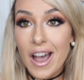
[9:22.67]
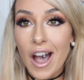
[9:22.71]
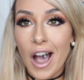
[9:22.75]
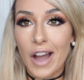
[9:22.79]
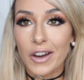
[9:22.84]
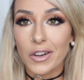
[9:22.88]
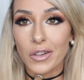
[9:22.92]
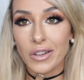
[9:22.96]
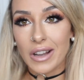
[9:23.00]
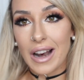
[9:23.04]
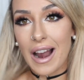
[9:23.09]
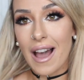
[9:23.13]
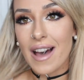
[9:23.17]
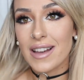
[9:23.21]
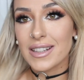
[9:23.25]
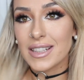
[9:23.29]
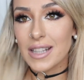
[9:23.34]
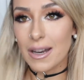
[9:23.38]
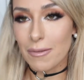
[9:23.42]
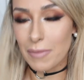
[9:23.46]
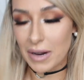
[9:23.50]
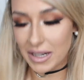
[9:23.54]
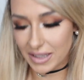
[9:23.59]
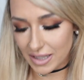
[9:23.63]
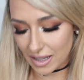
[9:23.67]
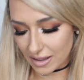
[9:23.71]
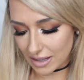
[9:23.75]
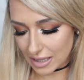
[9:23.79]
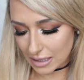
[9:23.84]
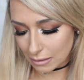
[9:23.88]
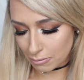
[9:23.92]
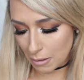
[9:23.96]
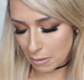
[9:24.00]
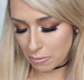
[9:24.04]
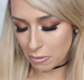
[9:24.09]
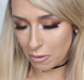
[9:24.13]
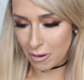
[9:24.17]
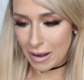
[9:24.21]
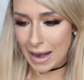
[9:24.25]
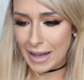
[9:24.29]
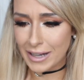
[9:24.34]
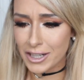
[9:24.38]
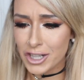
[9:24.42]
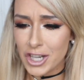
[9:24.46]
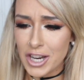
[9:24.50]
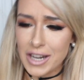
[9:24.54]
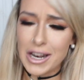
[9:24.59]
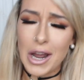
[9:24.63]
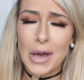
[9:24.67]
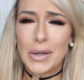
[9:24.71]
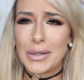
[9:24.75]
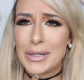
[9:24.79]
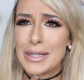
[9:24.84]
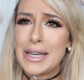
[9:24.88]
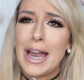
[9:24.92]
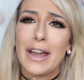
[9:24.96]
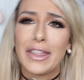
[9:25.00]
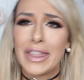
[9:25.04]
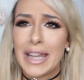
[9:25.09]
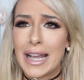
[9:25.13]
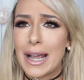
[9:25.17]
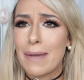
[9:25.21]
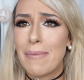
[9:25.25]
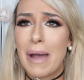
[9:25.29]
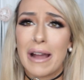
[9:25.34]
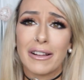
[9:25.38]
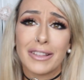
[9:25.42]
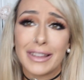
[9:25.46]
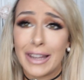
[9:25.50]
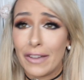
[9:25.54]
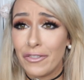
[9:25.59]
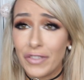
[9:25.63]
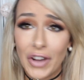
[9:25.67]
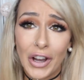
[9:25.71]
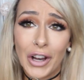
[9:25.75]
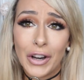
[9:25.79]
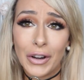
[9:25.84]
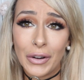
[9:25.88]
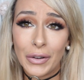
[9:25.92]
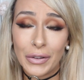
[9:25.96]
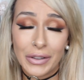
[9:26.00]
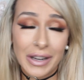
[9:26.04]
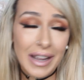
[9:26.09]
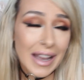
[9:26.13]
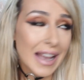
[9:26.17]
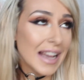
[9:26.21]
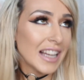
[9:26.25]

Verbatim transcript: I know the last time I did this people were like, she knows nothing about the phone.